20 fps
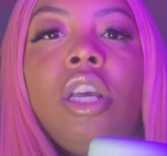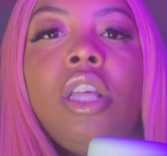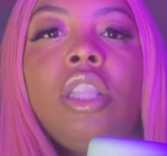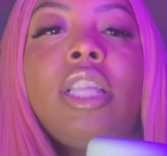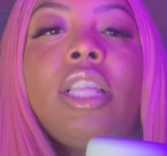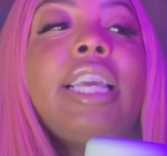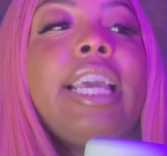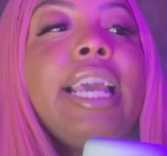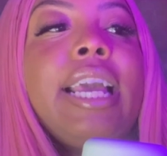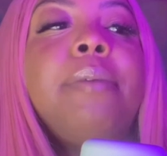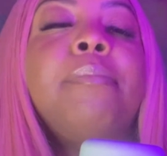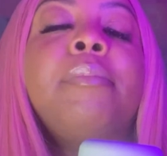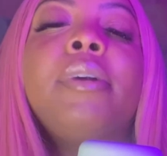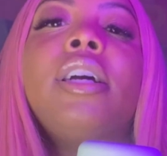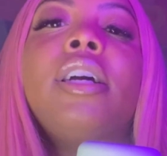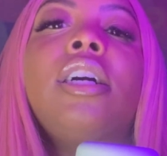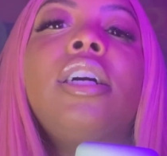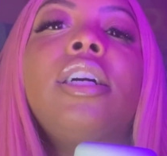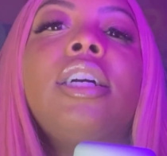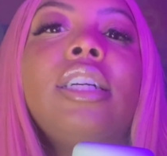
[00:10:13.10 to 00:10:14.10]
The
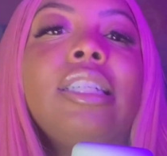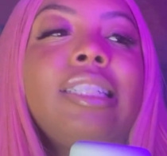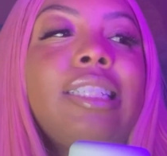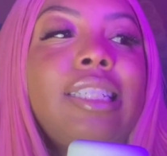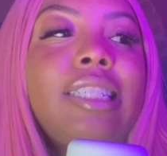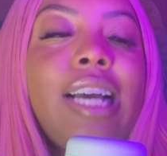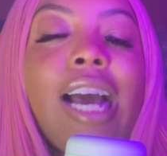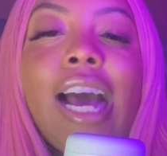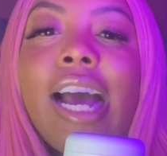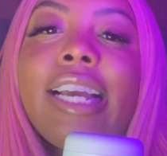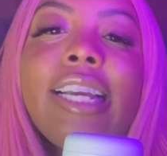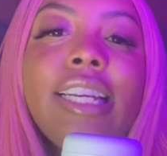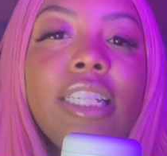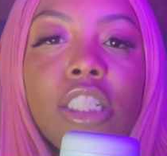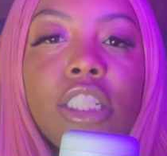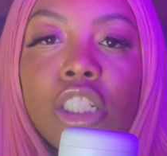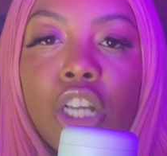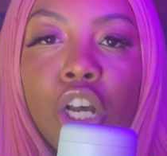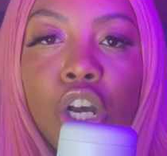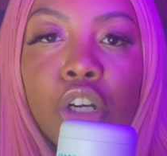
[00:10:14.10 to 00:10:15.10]
camera guy
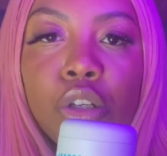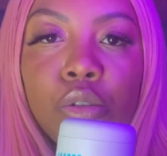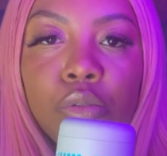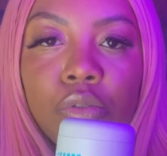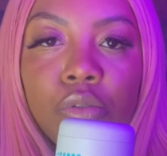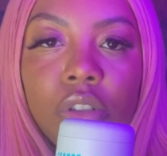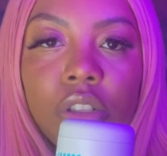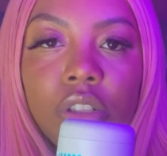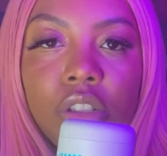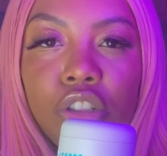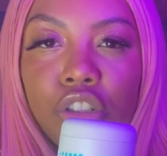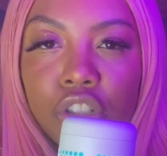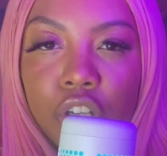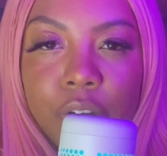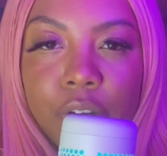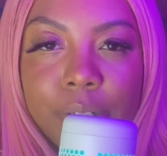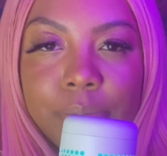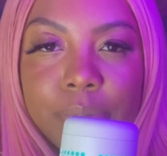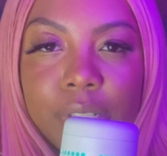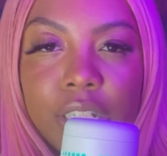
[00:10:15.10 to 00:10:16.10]
is the host. You know
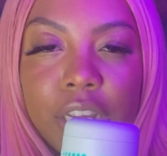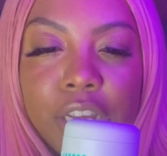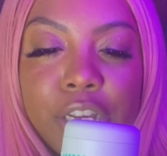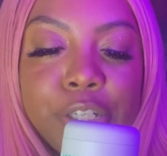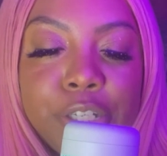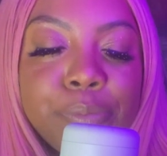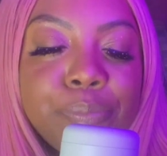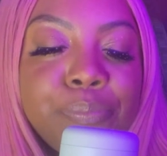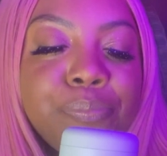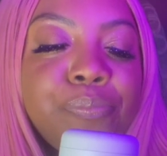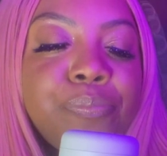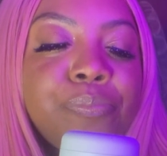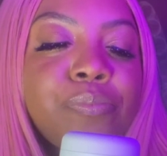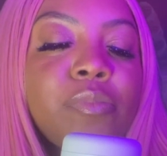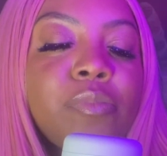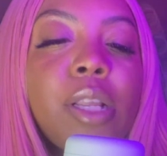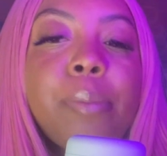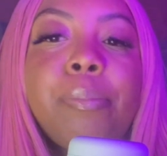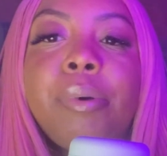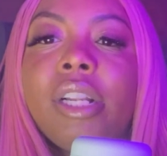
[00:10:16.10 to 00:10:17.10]
what I'm saying?
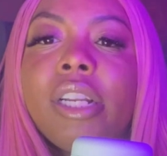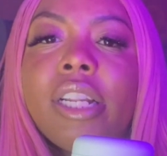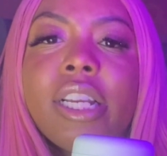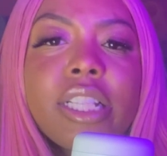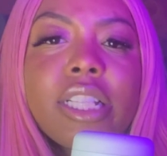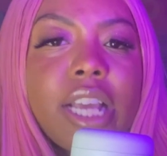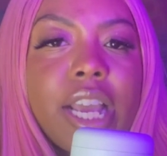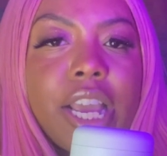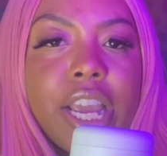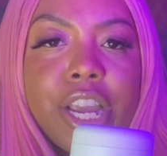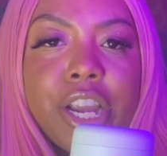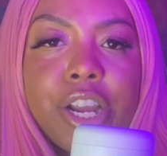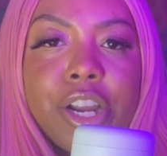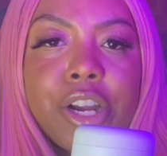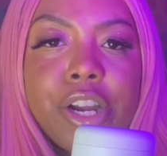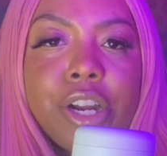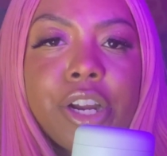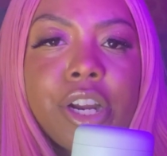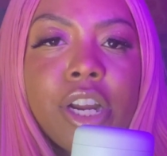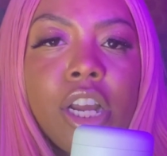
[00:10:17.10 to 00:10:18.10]
The pulling the
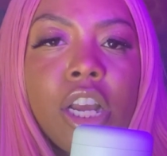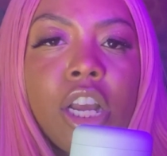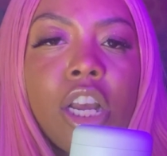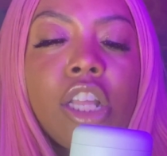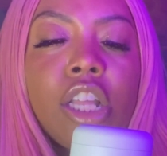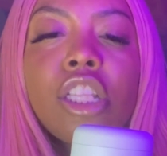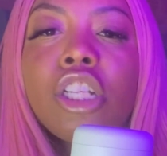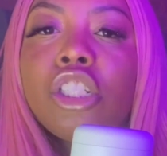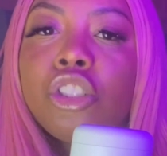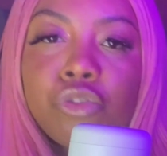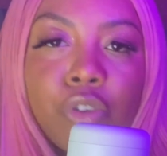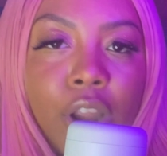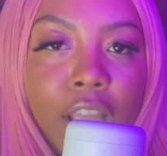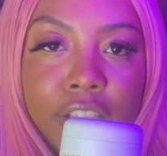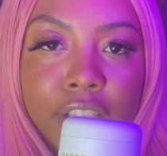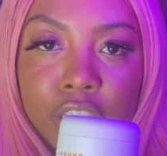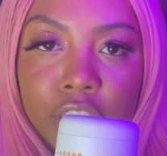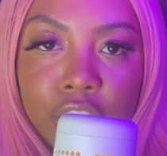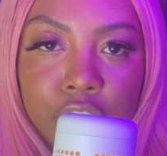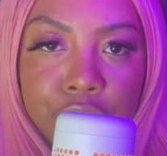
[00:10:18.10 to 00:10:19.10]
hair, the
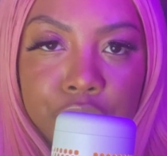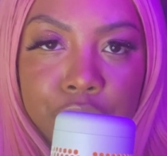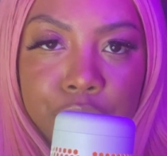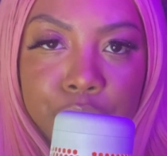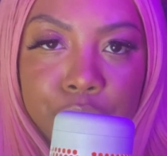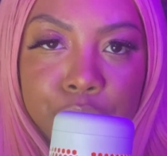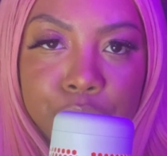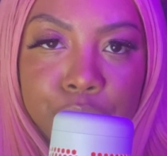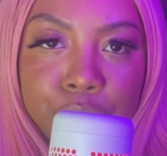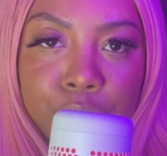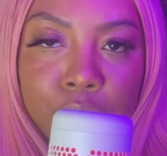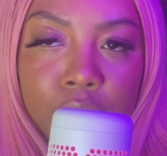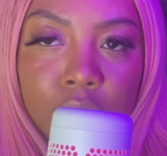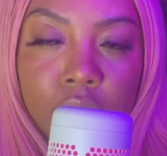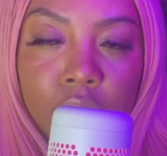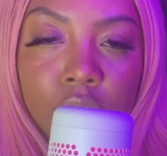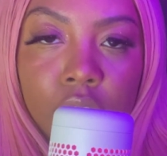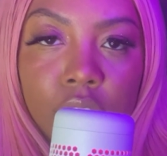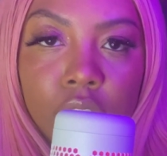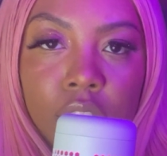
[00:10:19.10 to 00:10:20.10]
dragging you,
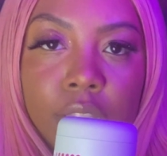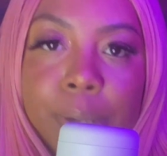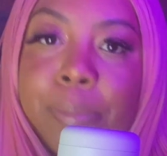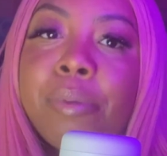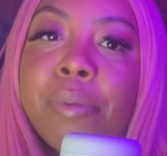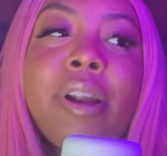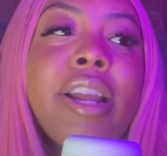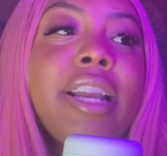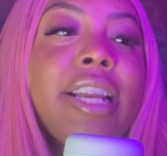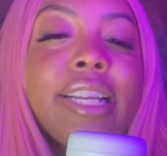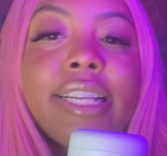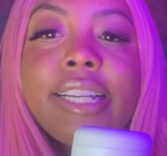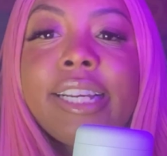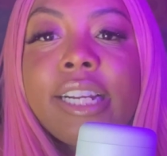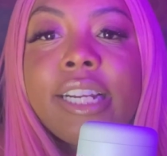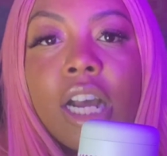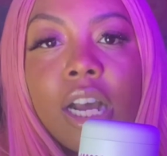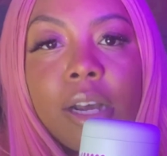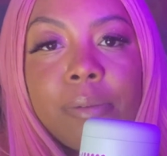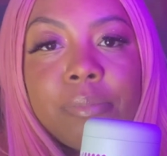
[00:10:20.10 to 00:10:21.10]
the breaking
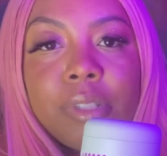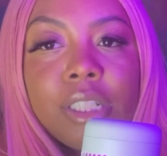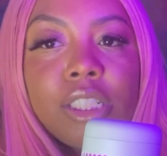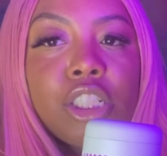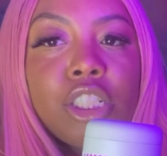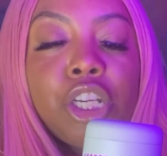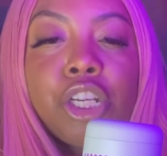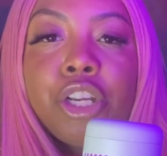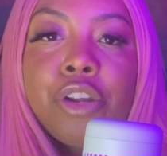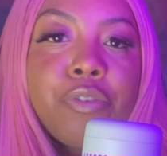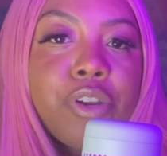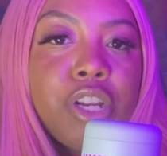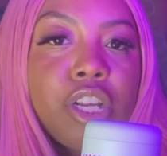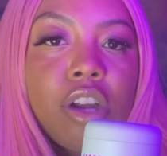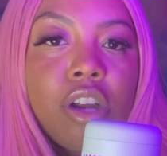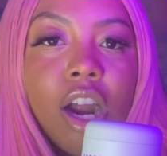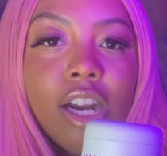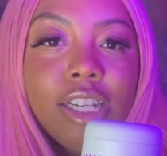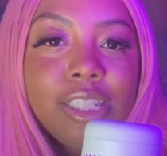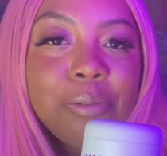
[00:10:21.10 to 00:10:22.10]
it up, the security
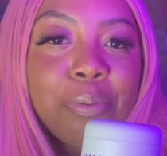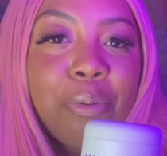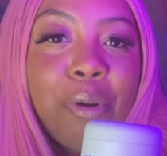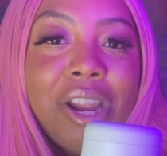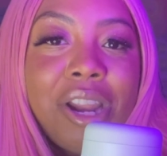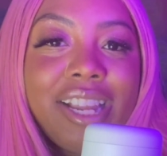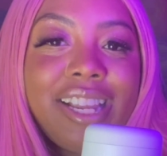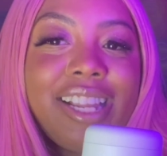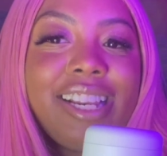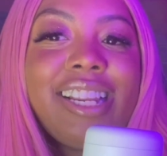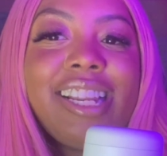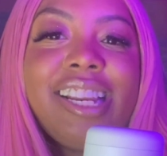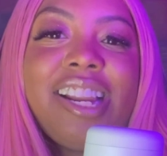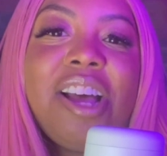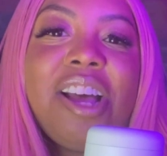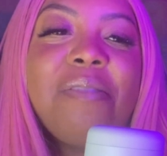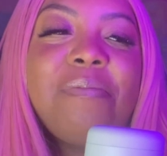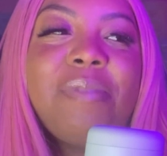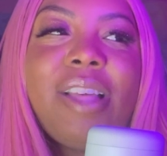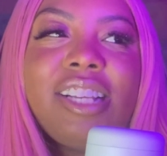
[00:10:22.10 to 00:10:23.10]
guards breaking it
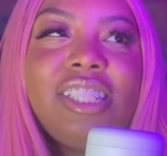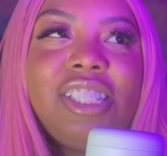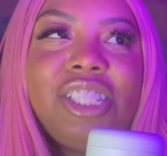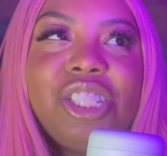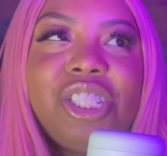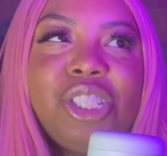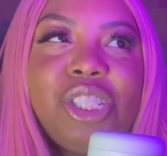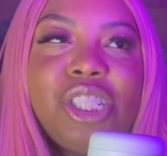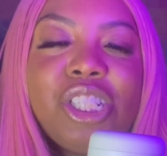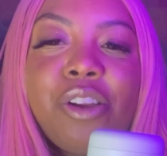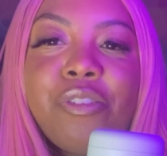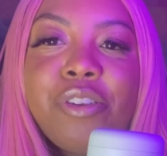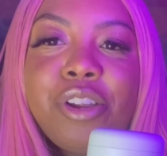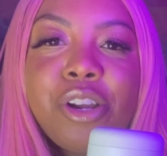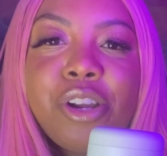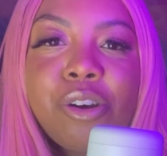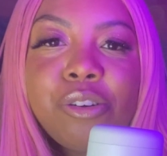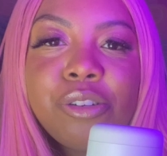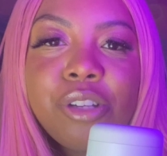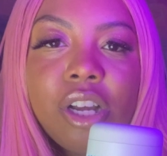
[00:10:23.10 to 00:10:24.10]
up. That's just Jerry
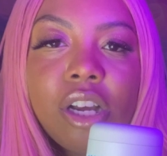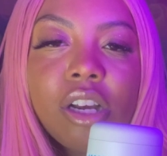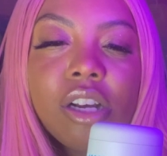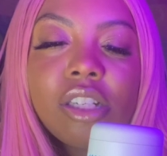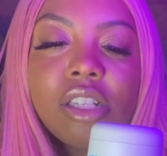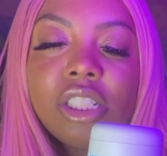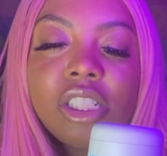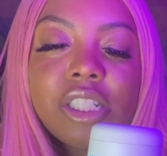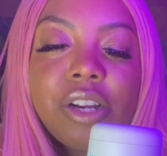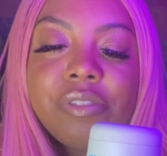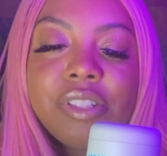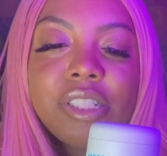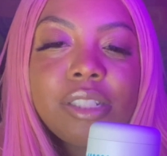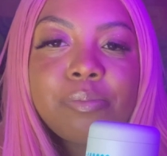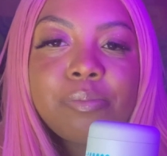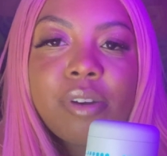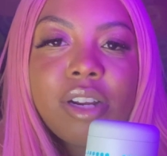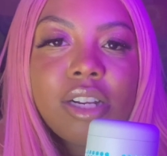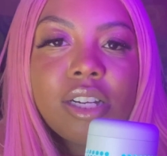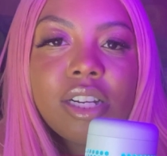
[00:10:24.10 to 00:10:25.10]

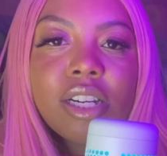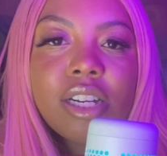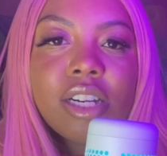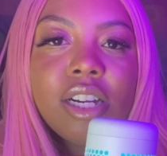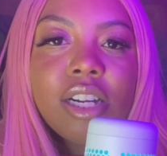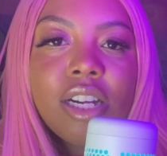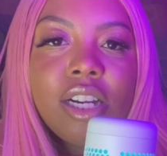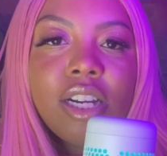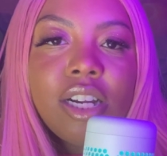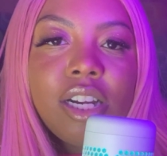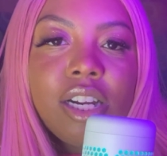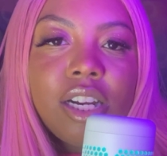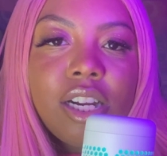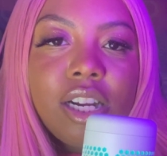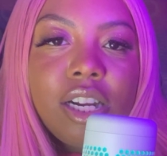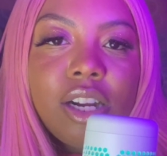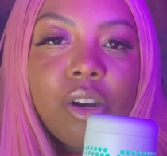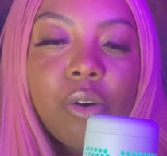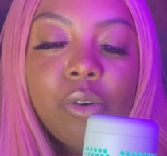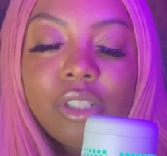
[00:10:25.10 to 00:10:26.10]
Springer
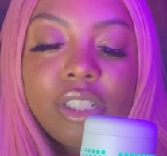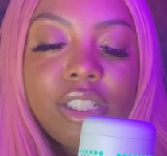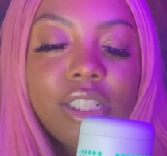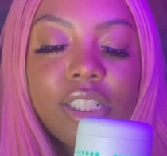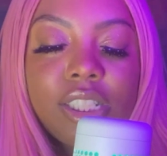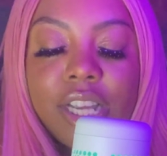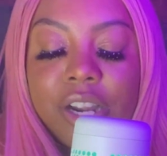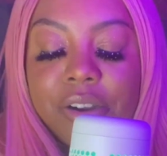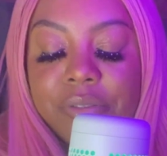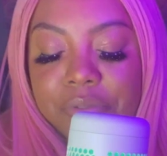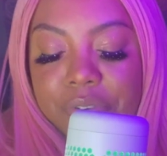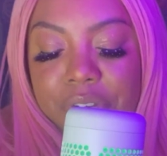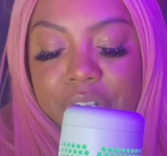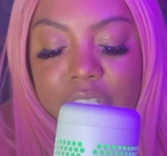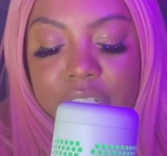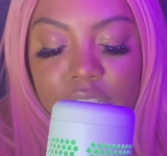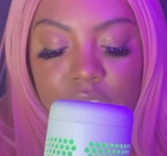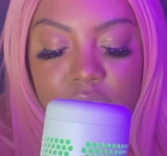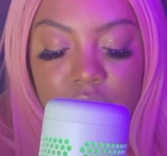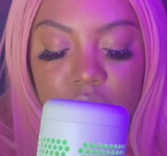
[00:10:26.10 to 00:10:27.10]
on
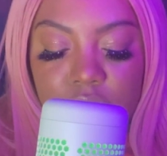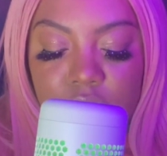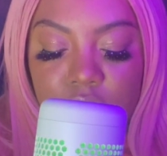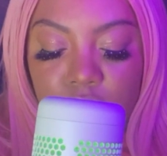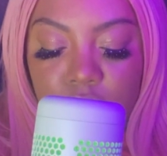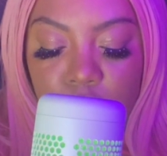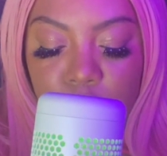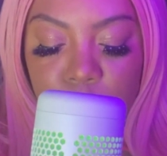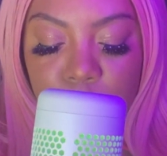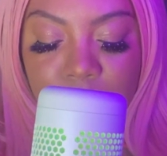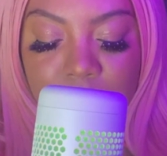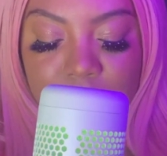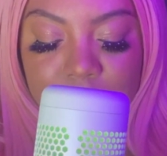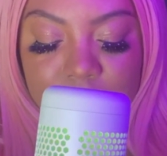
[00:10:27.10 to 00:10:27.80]
steroids. So I